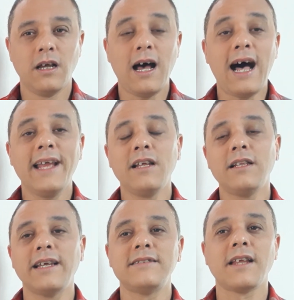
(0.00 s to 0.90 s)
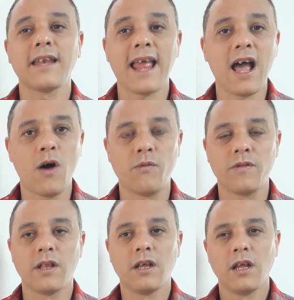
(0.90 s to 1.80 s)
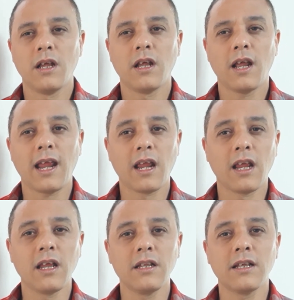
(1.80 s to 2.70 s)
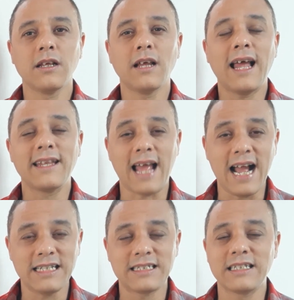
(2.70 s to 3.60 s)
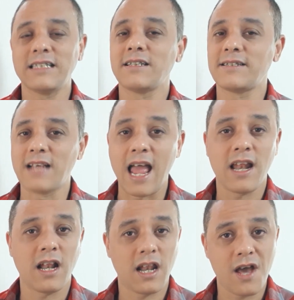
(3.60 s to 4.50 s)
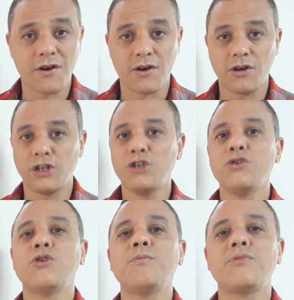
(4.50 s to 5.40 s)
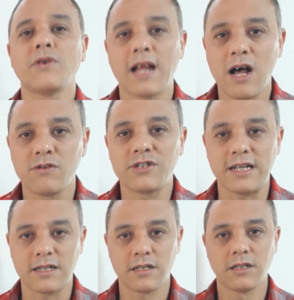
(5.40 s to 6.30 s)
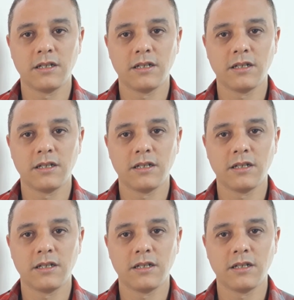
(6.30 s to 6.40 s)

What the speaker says: Aisle is a noun, and the S is a silent letter. You don't pronounce it.